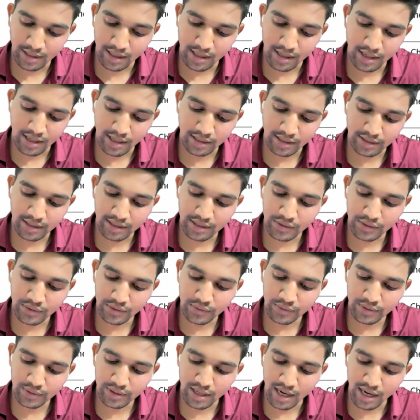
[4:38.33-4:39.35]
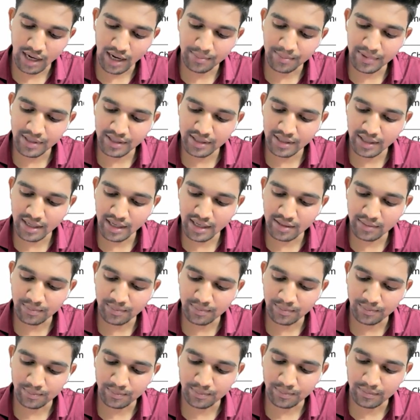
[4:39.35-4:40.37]
Attitude, habit, and
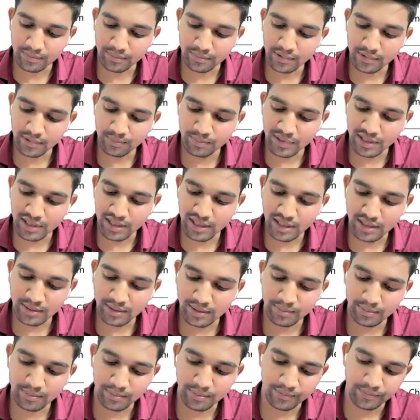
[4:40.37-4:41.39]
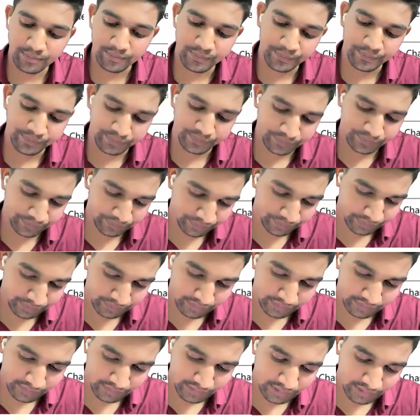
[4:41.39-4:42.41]
belief
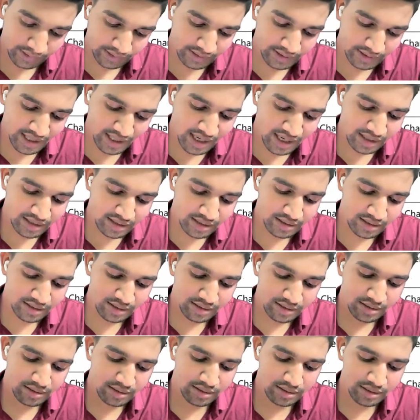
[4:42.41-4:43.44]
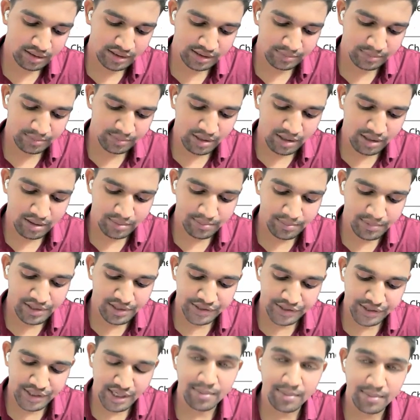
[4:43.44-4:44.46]
that is firmly
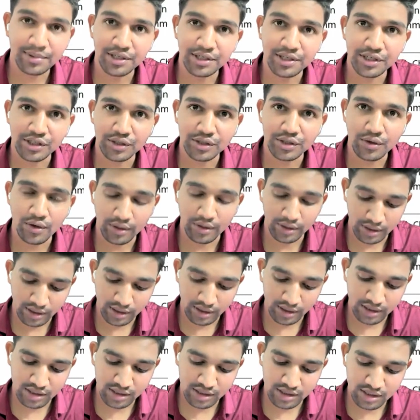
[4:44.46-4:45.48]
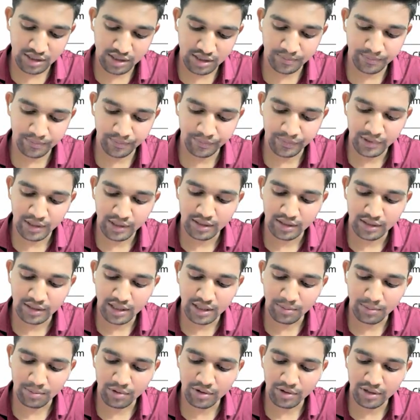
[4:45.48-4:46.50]
established or accustomed.
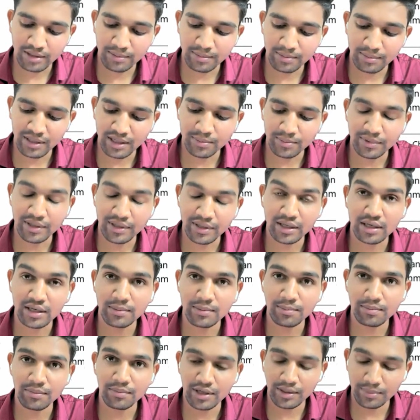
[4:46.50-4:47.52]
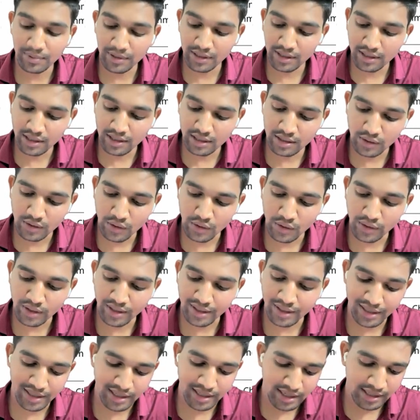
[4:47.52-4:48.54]
Therefore, it becomes difficult or
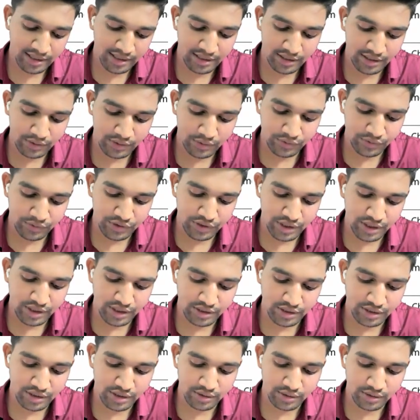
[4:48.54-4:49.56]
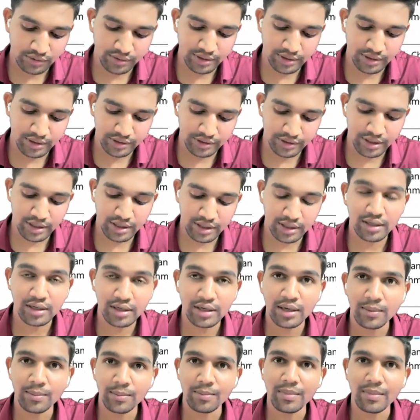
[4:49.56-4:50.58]
unlikely to change. To illustrate,
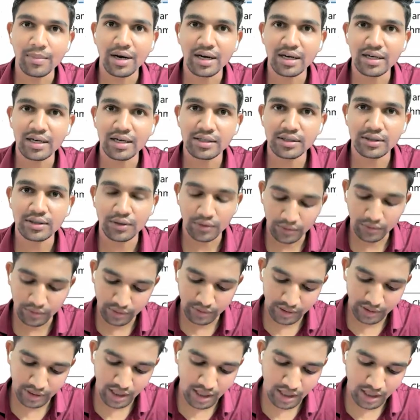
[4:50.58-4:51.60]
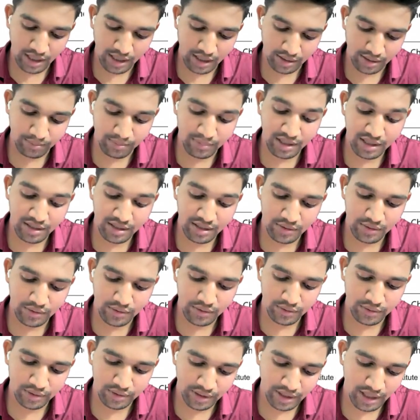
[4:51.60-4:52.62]
men don't cry. Men
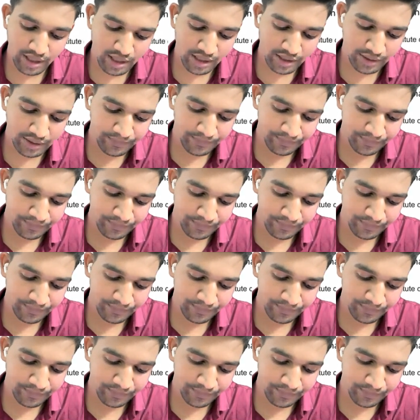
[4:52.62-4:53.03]
don't cry.